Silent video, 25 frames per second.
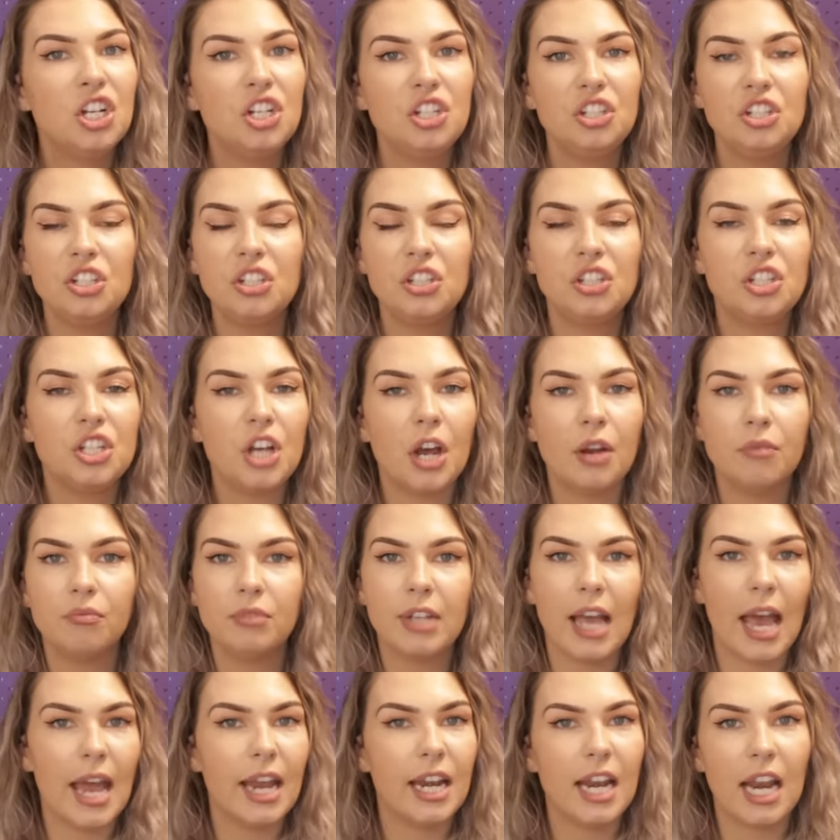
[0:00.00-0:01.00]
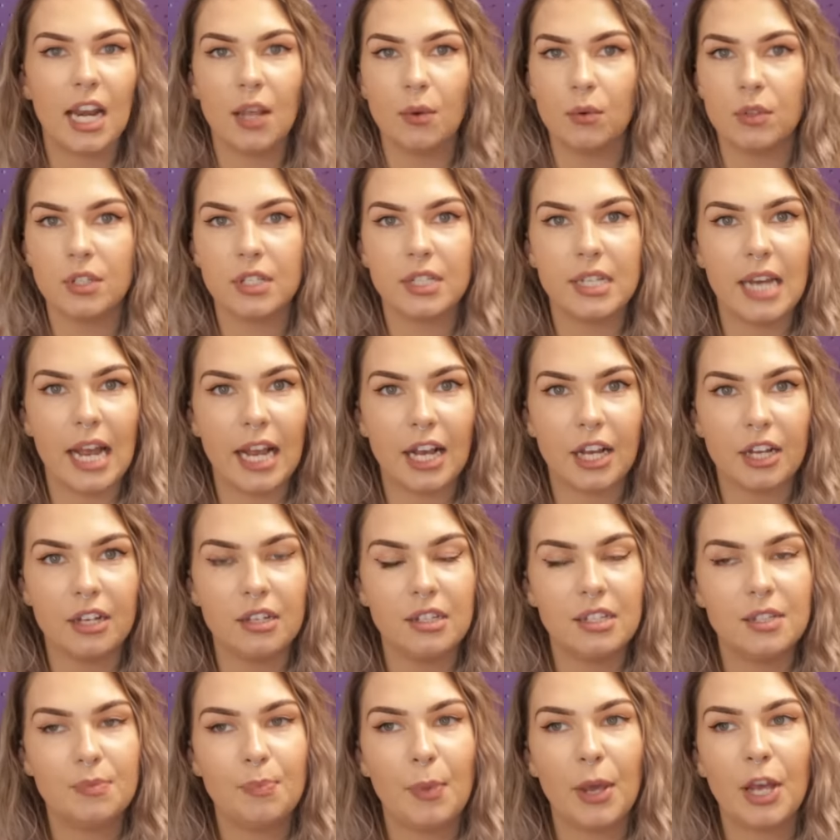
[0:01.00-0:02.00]
Just don't get in anyone's
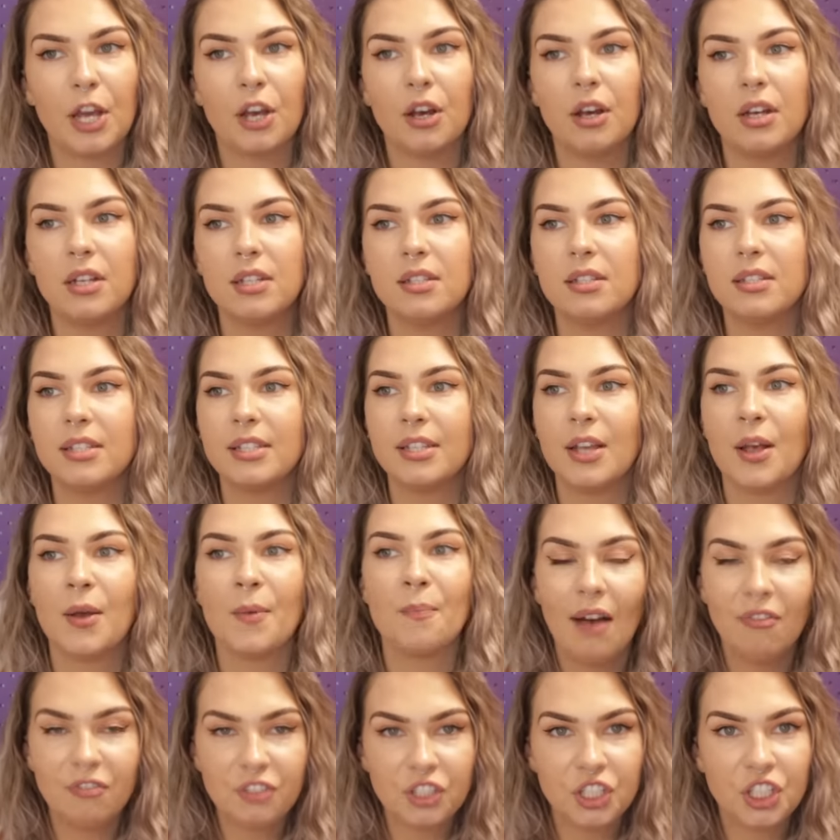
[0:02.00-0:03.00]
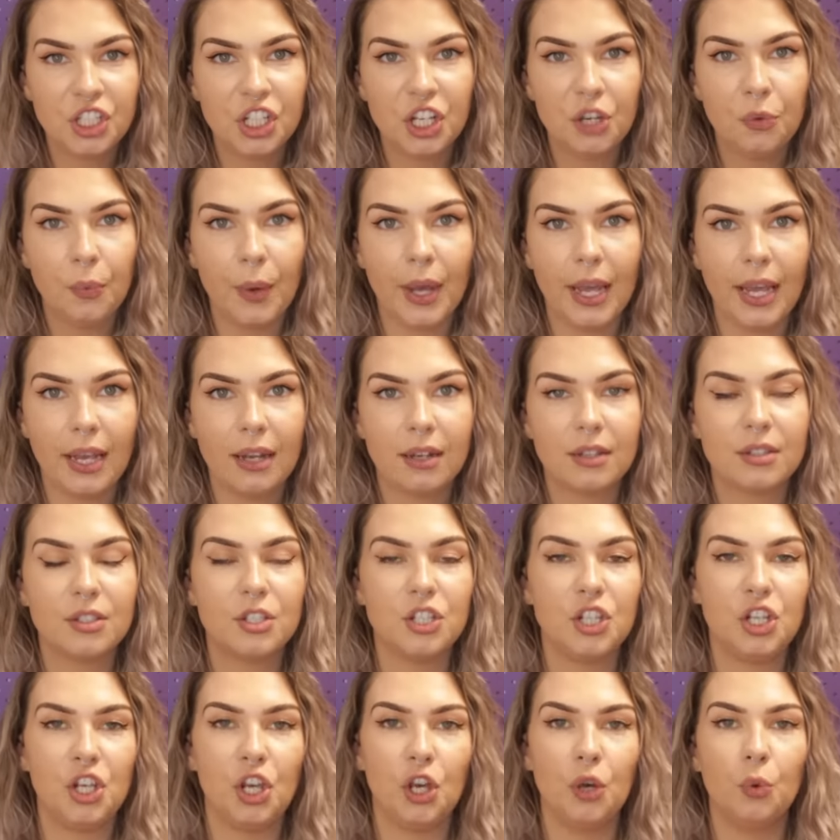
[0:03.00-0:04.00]
knickers, because after 2
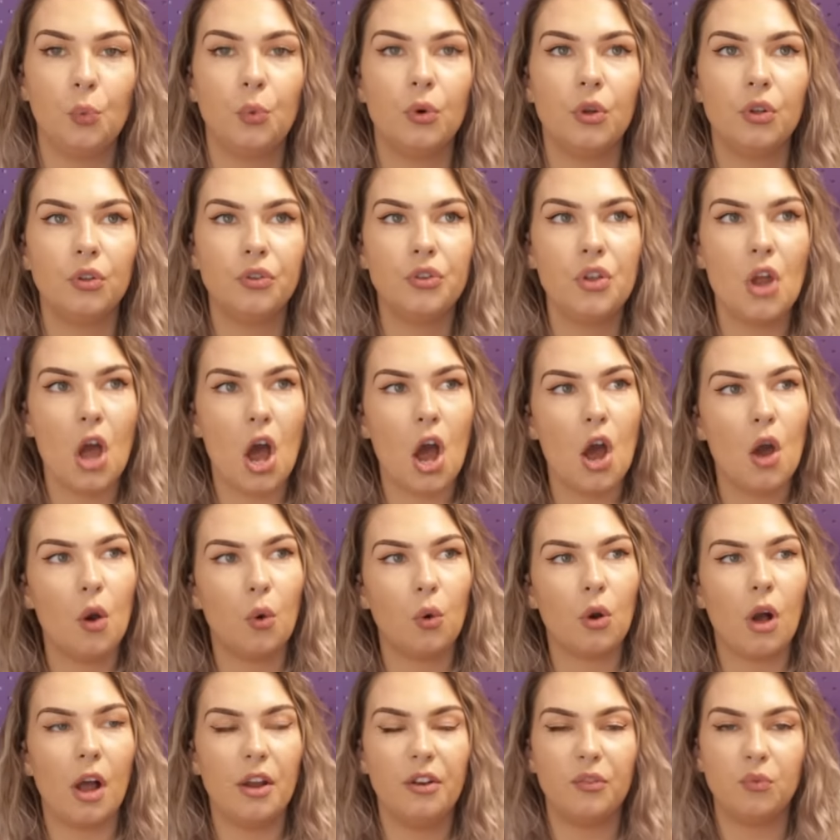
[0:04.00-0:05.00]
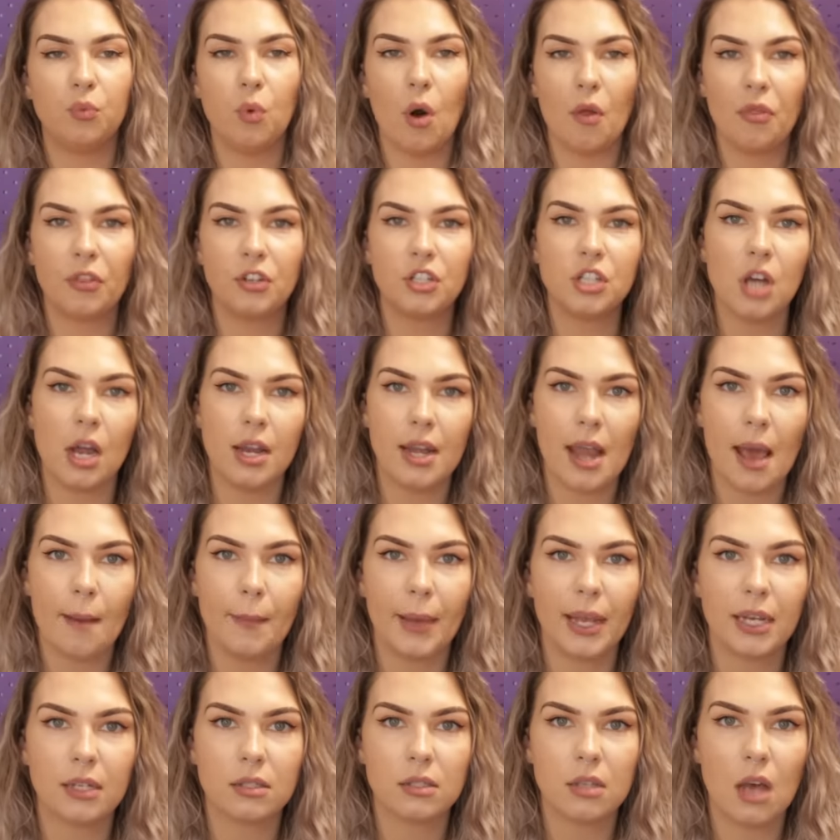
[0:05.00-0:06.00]
weeks, you will know kind of what the
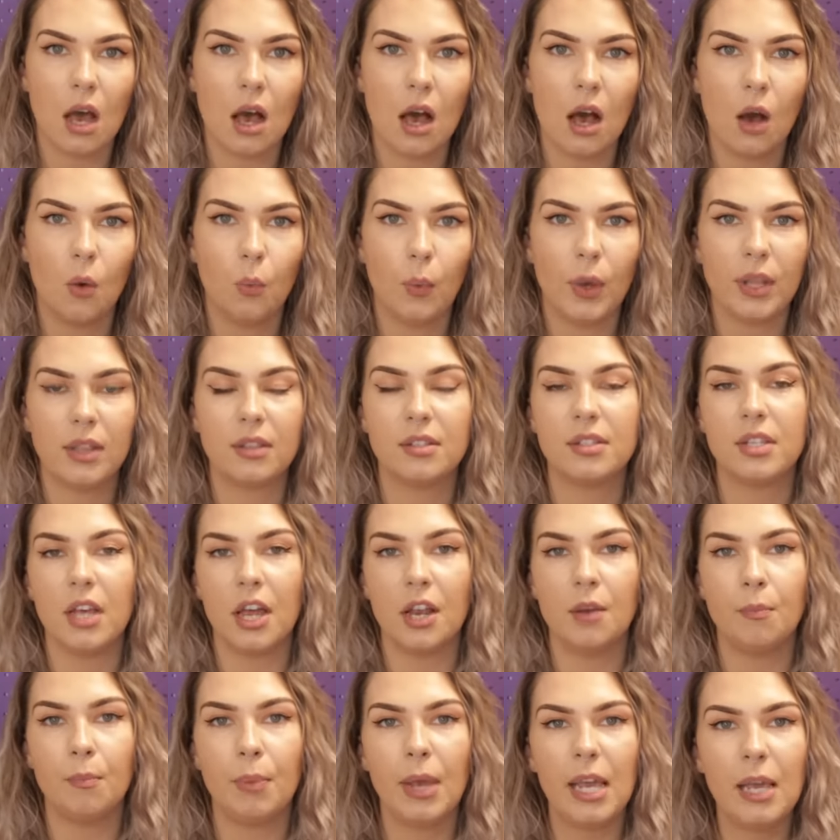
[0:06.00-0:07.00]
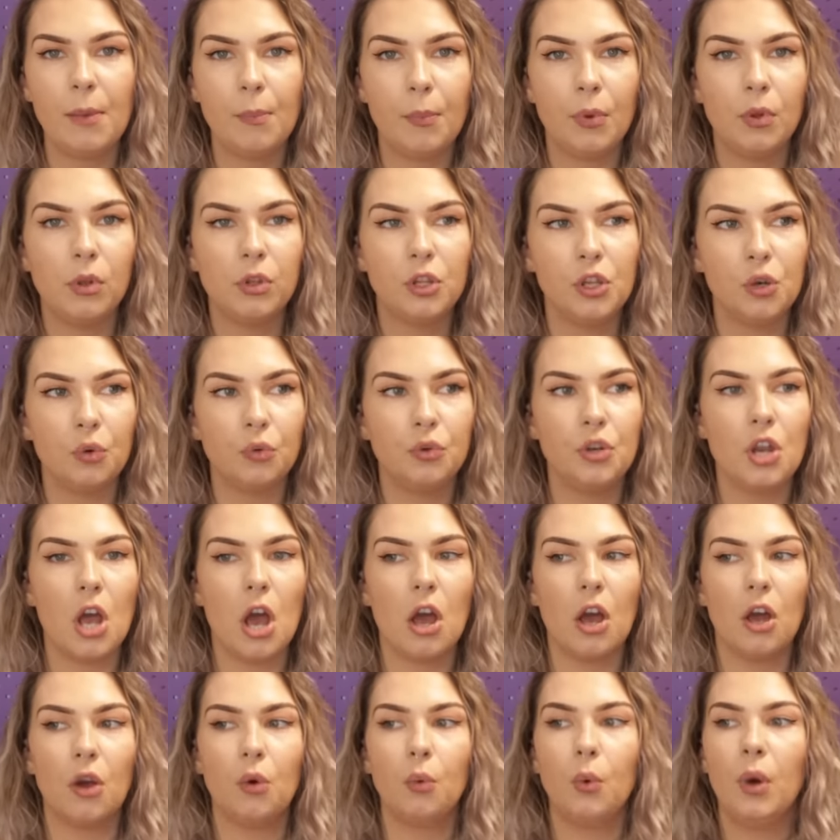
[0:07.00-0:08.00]
dynamics are with certain people. You'll
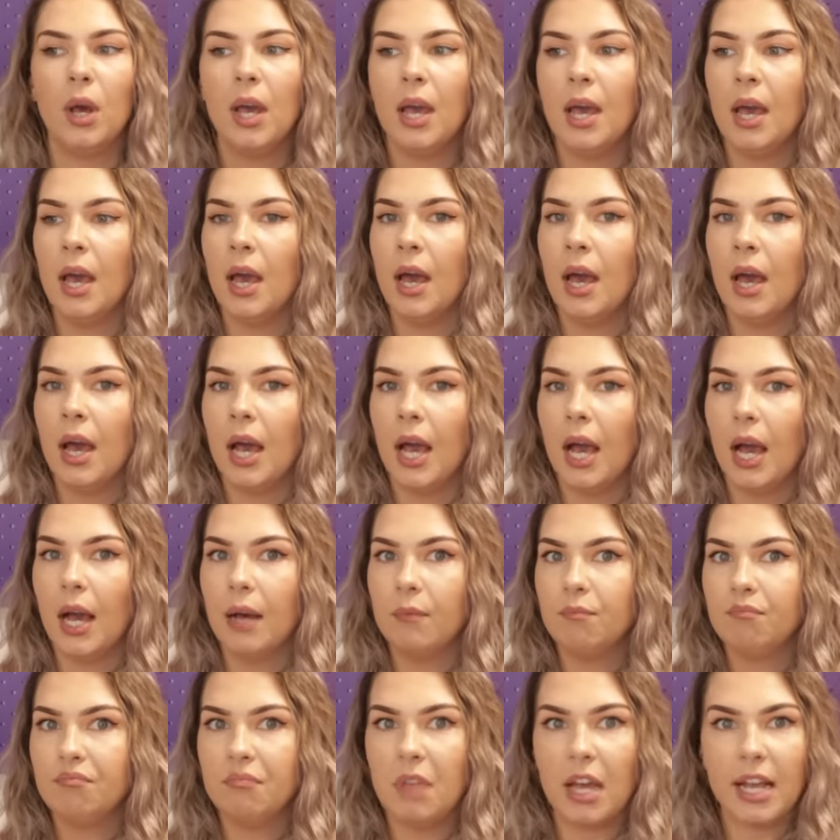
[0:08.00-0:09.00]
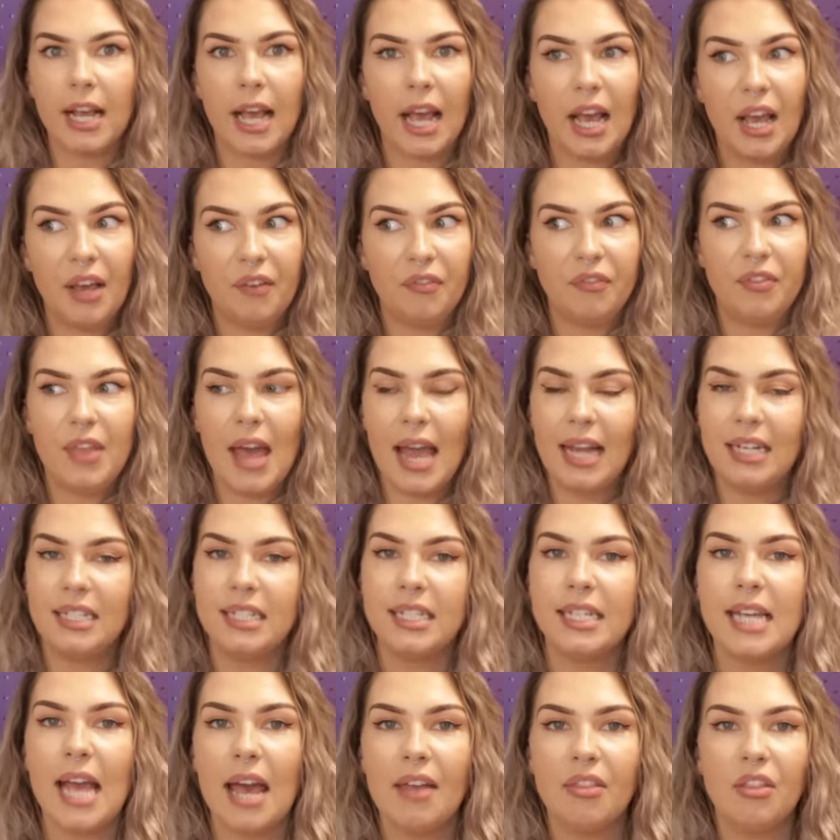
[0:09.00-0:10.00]
know, like, if they're
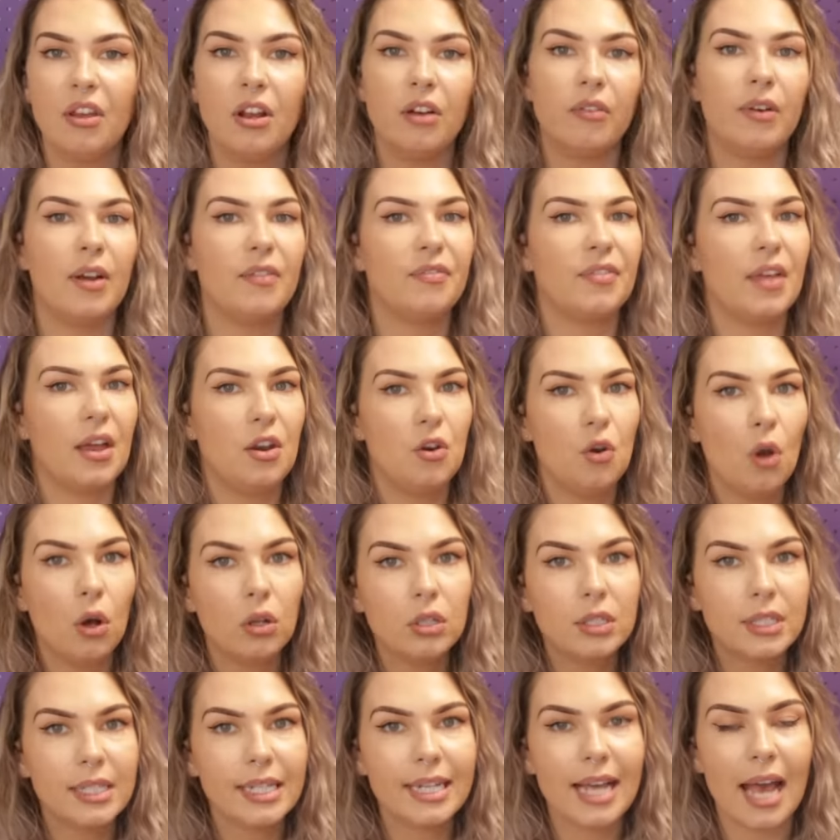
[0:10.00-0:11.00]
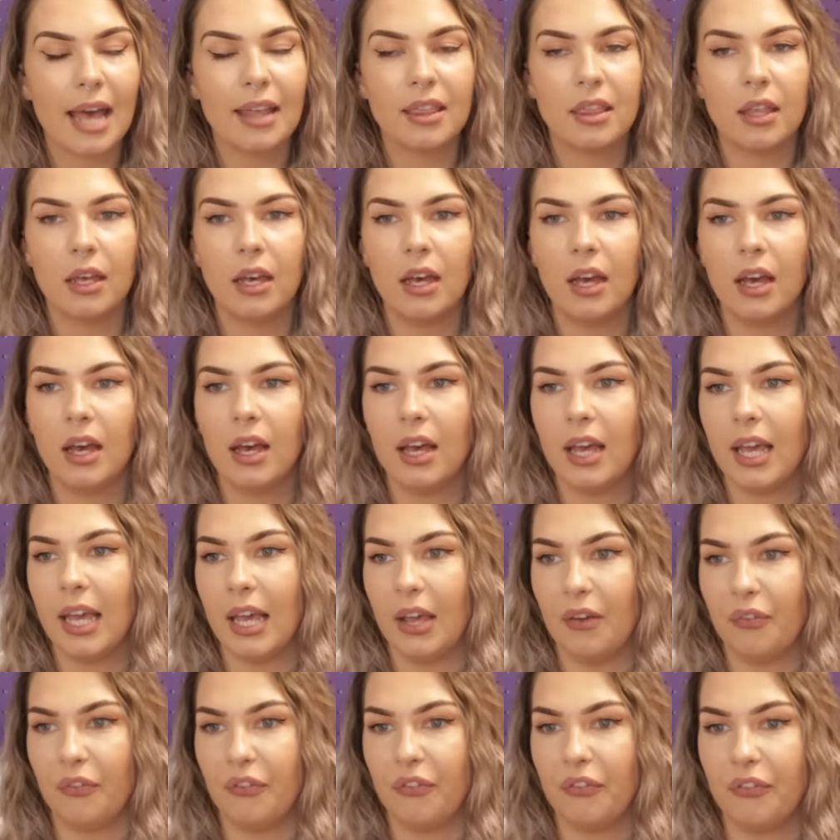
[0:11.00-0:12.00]
together, if they're not together,
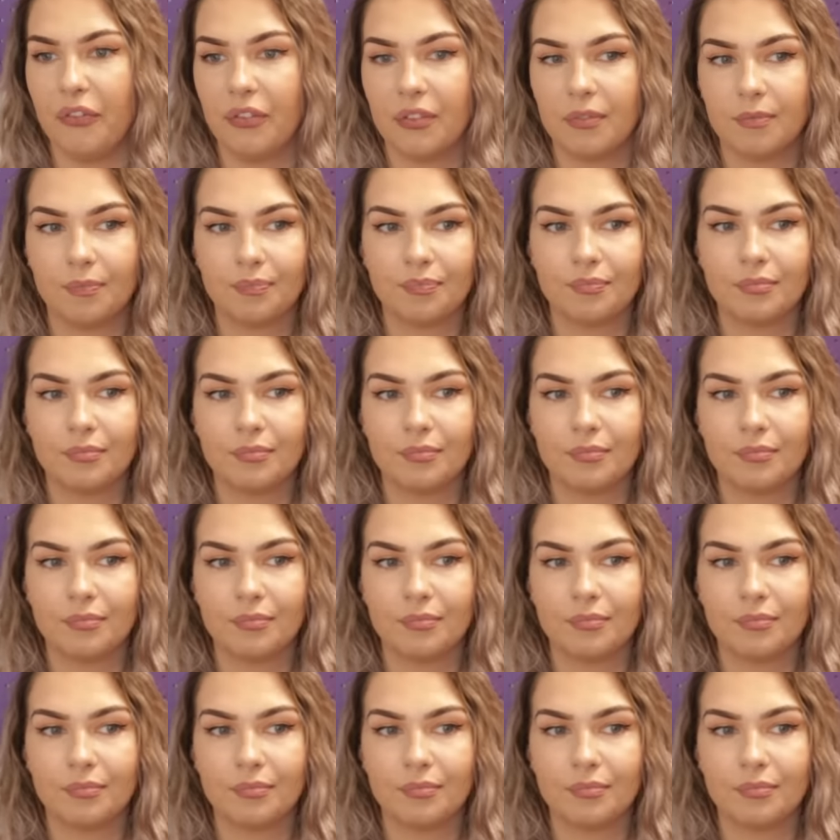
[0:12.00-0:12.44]
if